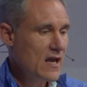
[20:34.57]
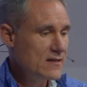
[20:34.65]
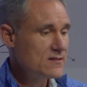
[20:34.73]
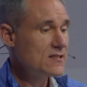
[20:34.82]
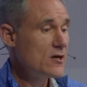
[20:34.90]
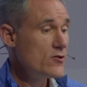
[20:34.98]

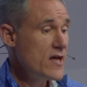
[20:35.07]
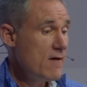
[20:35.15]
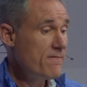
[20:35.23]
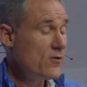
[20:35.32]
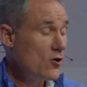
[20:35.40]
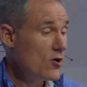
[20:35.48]
so
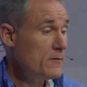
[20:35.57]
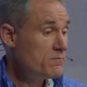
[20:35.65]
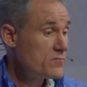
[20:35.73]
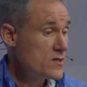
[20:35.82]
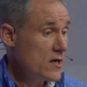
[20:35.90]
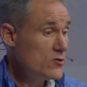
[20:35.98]
therefore,
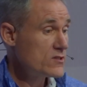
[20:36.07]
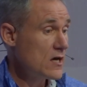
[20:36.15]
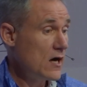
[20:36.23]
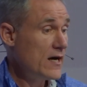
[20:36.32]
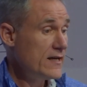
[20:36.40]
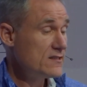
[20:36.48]
those
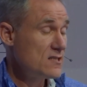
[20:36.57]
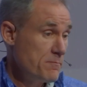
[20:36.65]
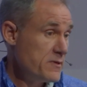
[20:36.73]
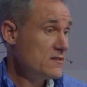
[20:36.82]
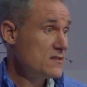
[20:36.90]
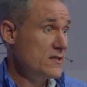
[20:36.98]
guys, the
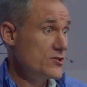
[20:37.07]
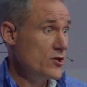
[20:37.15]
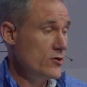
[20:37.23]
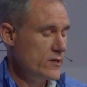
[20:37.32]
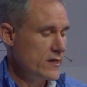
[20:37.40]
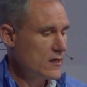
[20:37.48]
business
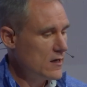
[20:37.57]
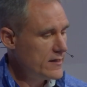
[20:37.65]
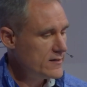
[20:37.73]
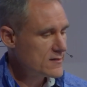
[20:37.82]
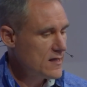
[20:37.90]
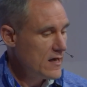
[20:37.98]
unit
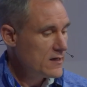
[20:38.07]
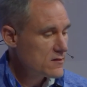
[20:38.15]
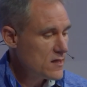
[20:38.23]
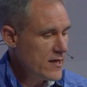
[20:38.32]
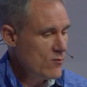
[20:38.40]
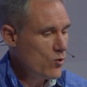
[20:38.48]
guys,
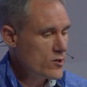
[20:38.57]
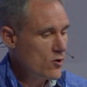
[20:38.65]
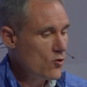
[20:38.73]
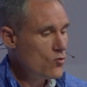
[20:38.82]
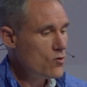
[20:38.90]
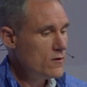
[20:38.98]
they want
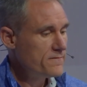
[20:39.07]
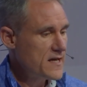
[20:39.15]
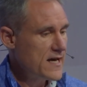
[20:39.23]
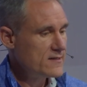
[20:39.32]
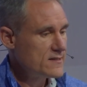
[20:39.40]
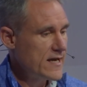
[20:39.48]
all of
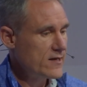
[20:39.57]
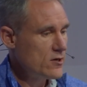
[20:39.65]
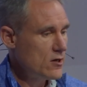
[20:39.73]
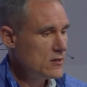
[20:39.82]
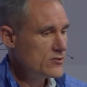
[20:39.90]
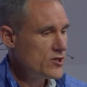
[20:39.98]
that
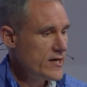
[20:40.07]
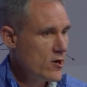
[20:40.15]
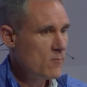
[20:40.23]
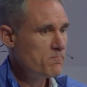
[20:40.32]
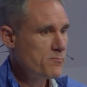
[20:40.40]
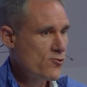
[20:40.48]
technology
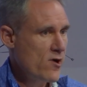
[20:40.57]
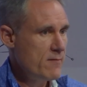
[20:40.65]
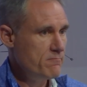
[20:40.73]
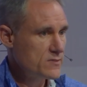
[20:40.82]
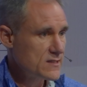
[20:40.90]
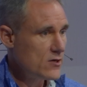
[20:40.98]

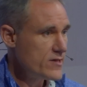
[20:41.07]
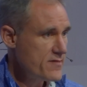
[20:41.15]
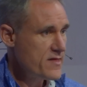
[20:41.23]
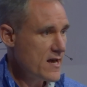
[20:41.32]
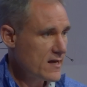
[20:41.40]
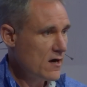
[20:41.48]
on-prem so that
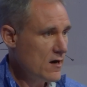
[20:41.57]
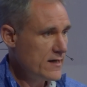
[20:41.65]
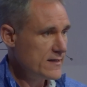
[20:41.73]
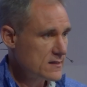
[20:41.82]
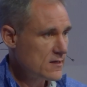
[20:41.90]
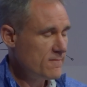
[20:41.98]
their
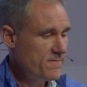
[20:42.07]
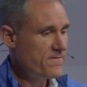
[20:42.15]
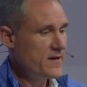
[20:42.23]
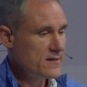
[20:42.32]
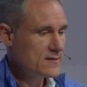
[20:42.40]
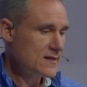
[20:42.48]
guys can
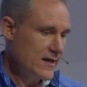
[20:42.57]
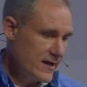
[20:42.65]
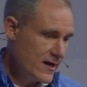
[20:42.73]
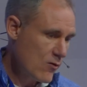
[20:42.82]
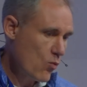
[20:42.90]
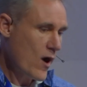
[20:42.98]
fix it, you
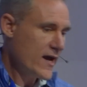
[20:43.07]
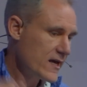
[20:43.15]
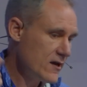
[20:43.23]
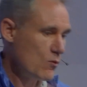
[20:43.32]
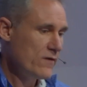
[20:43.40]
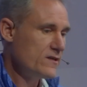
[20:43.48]
know, whack
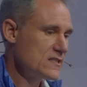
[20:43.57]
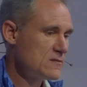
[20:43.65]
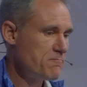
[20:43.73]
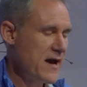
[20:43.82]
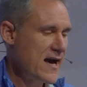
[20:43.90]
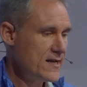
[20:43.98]
it with a
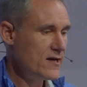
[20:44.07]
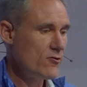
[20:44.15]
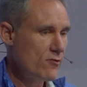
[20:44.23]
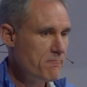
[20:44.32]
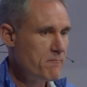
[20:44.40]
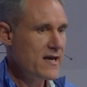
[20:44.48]

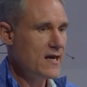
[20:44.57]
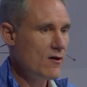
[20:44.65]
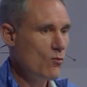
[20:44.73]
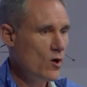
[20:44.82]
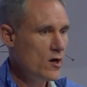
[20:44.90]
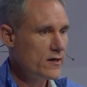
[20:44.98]
spanner and make
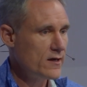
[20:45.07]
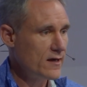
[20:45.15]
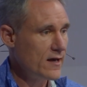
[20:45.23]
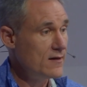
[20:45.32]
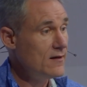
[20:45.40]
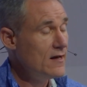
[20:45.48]
it work
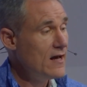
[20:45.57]
again.